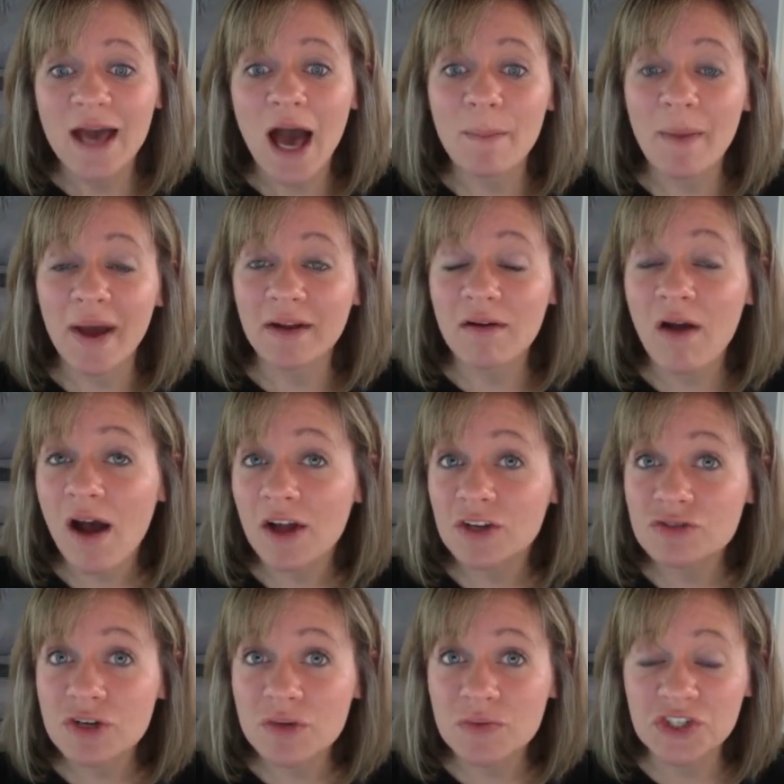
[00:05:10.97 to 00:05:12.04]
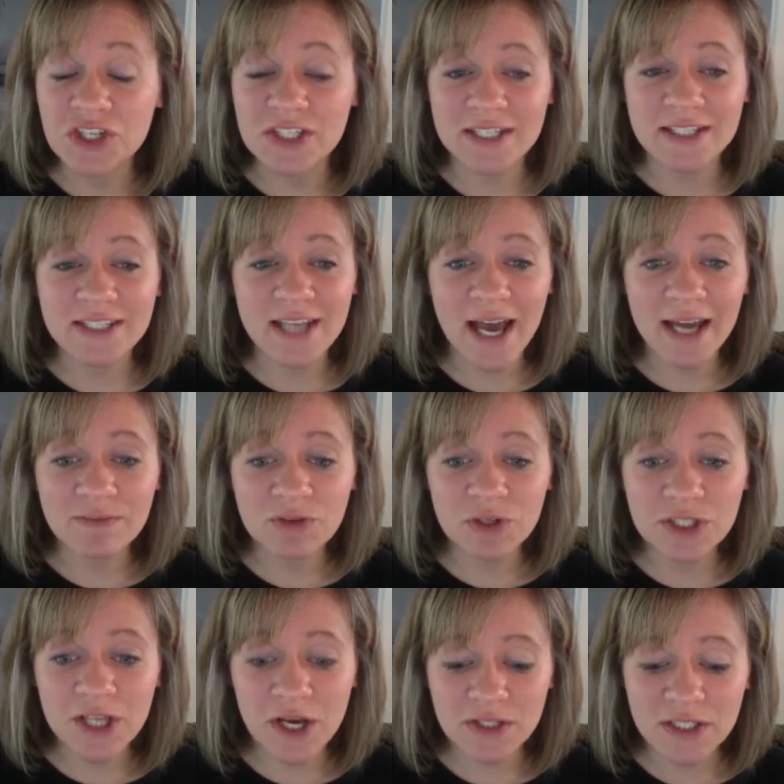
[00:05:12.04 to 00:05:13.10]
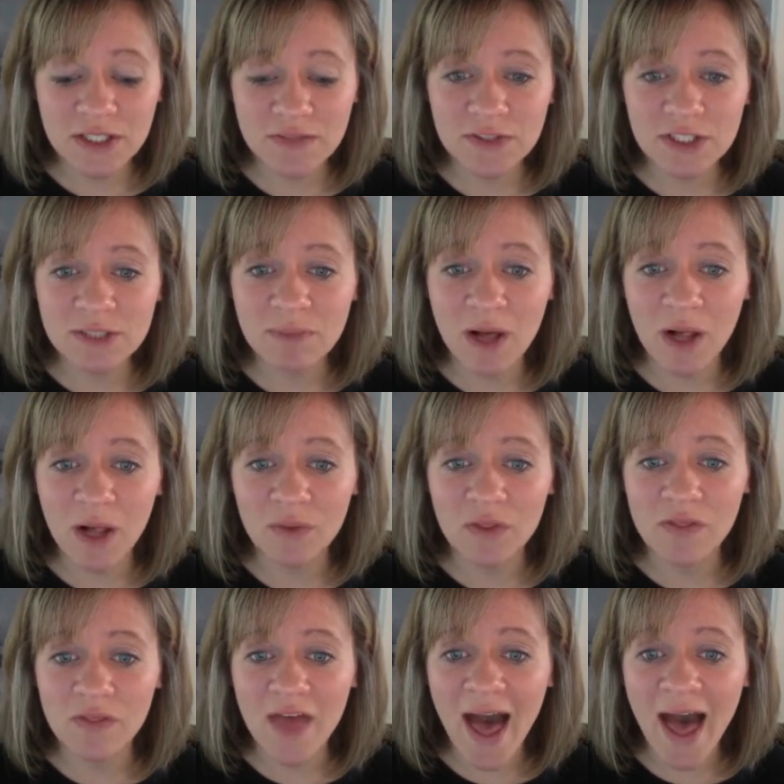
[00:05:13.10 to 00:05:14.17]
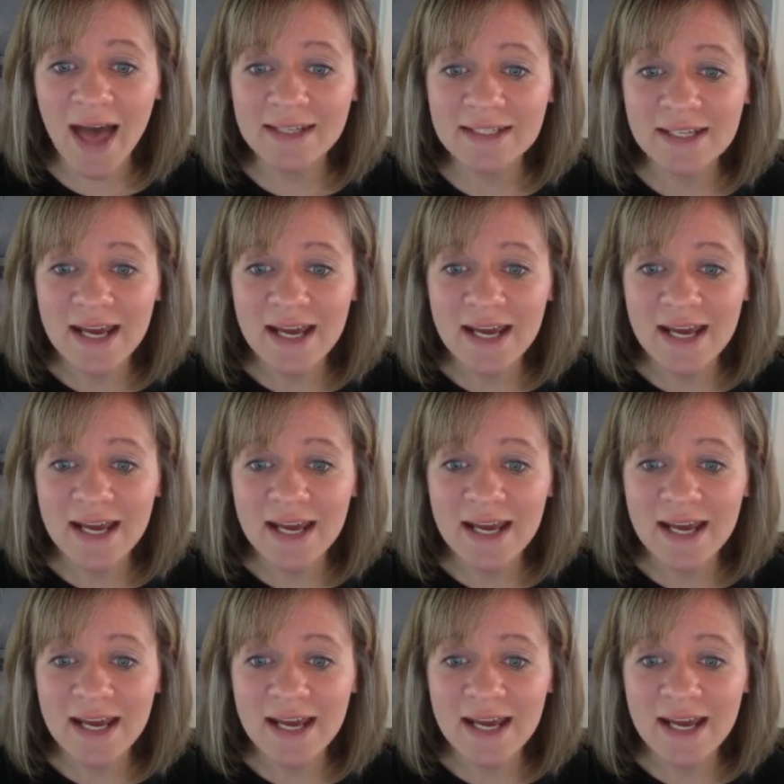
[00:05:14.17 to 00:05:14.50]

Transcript: A mitochondria, which is inside of your cells, is even smaller than that.